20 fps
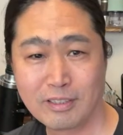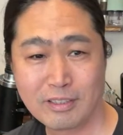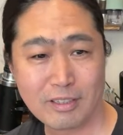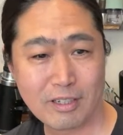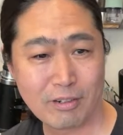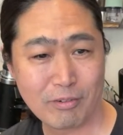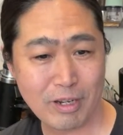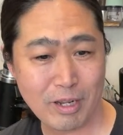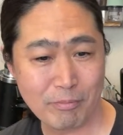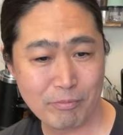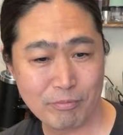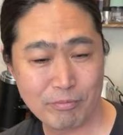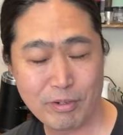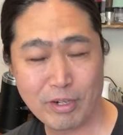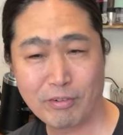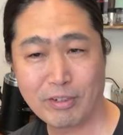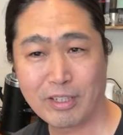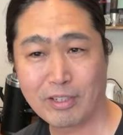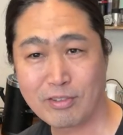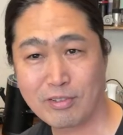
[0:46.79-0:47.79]
All right, I'm
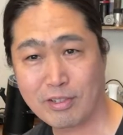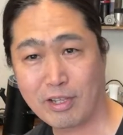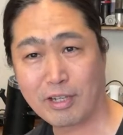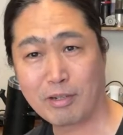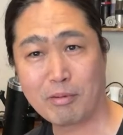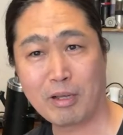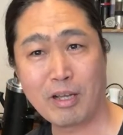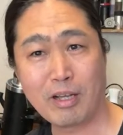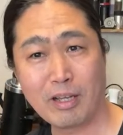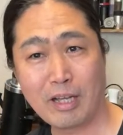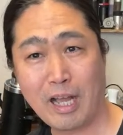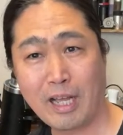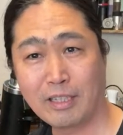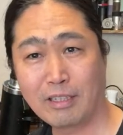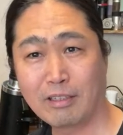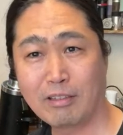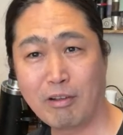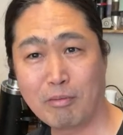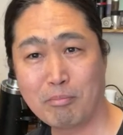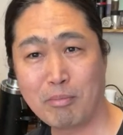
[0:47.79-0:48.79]
very excited. Uh, I
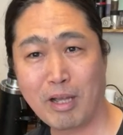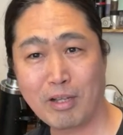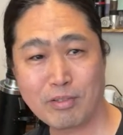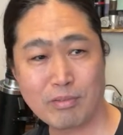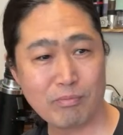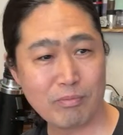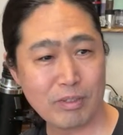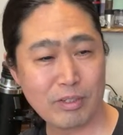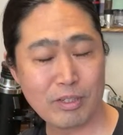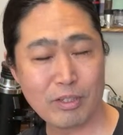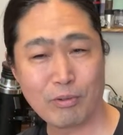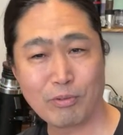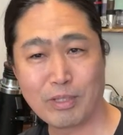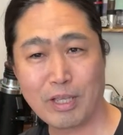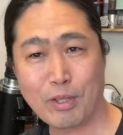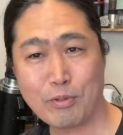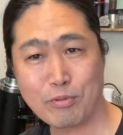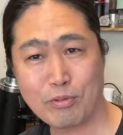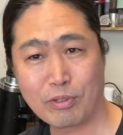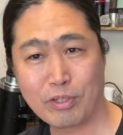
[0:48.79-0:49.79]
did an unboxing video
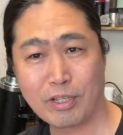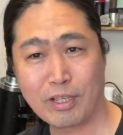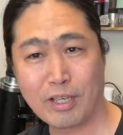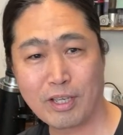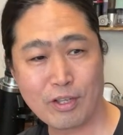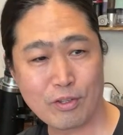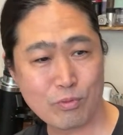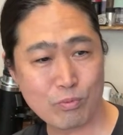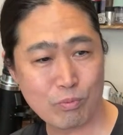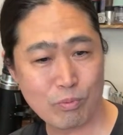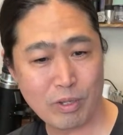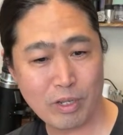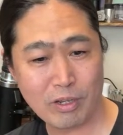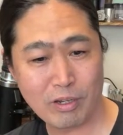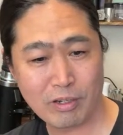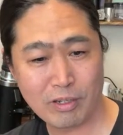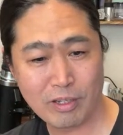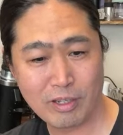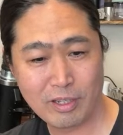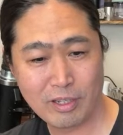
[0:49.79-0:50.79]
yesterday as well.